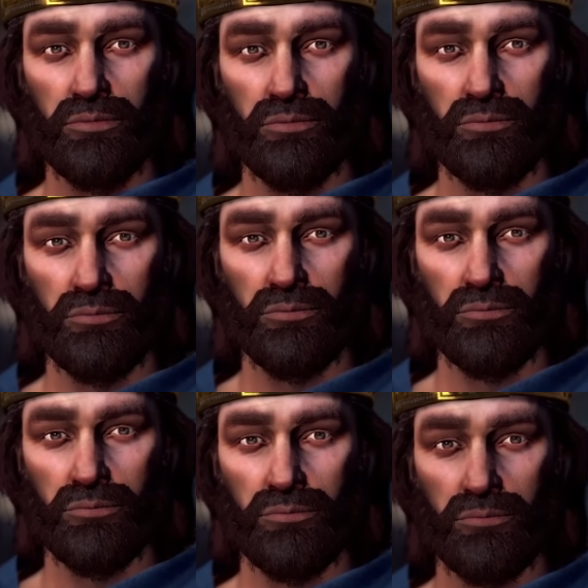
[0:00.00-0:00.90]

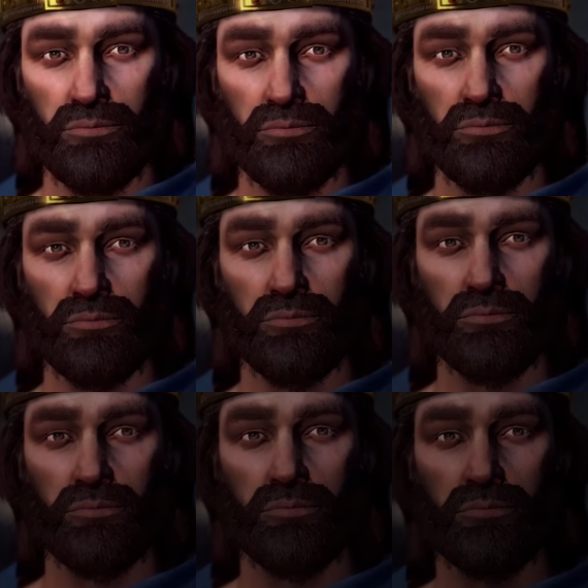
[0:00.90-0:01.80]
Nobody speaks.